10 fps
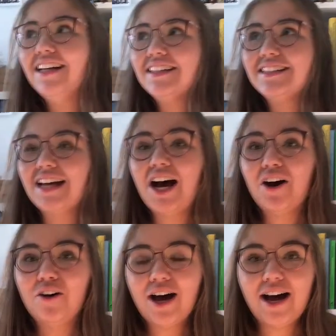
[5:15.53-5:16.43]

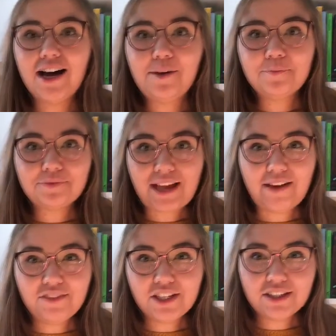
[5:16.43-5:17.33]
So
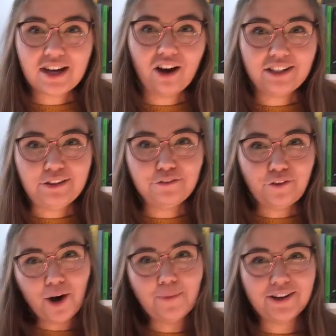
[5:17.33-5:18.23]
I've just told you
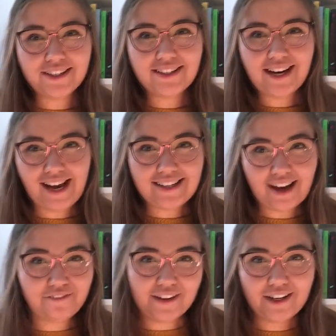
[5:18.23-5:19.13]
4 books that I
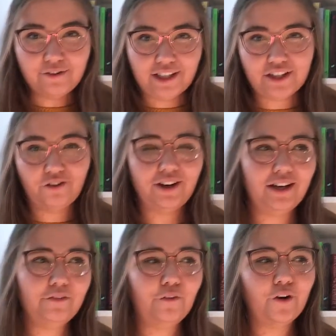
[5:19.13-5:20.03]
definitely want to
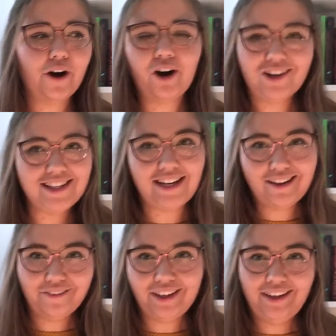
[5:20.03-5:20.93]
read, 4 O.W.L.s I
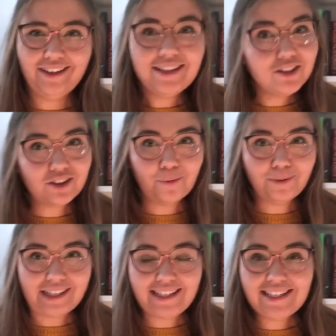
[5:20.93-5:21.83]
definitely need to
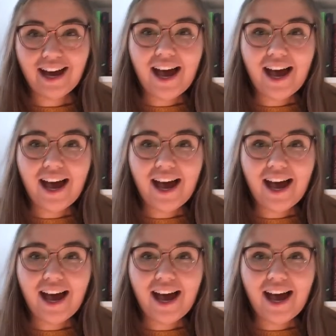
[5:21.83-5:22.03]
complete,